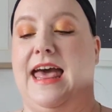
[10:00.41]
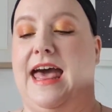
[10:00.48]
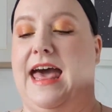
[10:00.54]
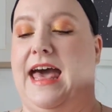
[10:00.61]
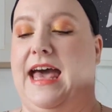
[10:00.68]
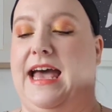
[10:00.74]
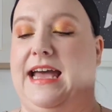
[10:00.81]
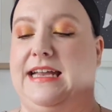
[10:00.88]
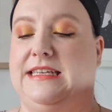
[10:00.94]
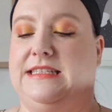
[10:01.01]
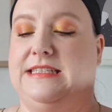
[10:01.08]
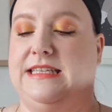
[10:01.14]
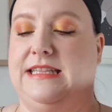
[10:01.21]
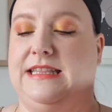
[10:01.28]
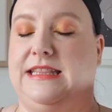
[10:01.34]

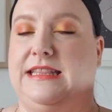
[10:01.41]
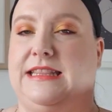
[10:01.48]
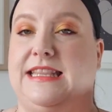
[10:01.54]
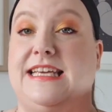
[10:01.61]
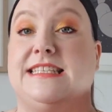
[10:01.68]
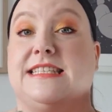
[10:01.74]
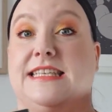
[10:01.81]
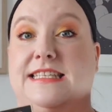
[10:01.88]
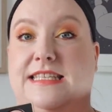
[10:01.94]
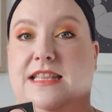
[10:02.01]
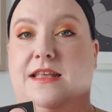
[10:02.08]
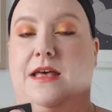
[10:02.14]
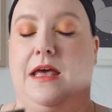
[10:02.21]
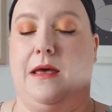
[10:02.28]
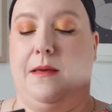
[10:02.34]
and this is
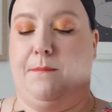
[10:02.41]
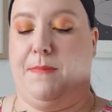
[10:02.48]
the